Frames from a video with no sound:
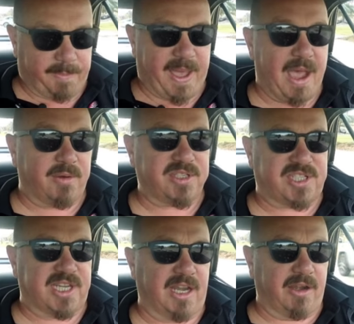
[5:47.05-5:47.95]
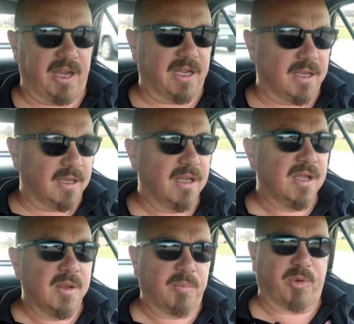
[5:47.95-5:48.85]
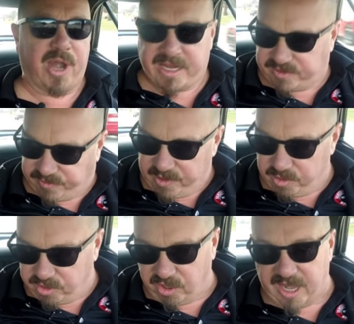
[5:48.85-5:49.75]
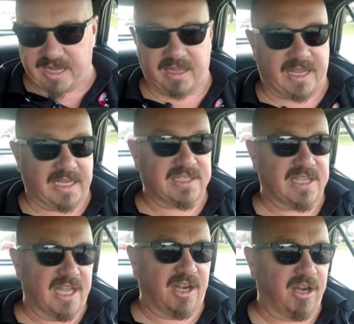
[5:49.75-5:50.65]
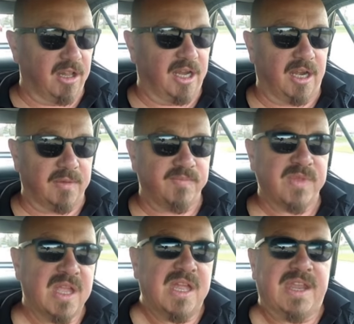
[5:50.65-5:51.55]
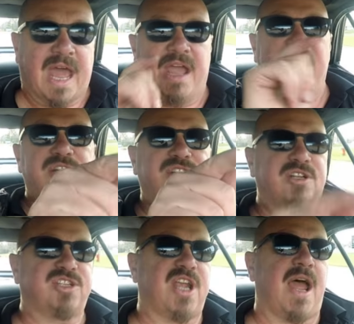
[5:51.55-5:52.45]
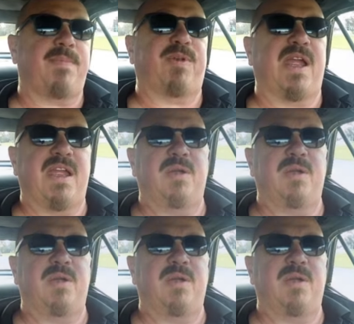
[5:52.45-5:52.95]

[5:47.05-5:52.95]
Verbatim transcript: got power steering. Brakes feel great, like I said earlier. Now here's our shop right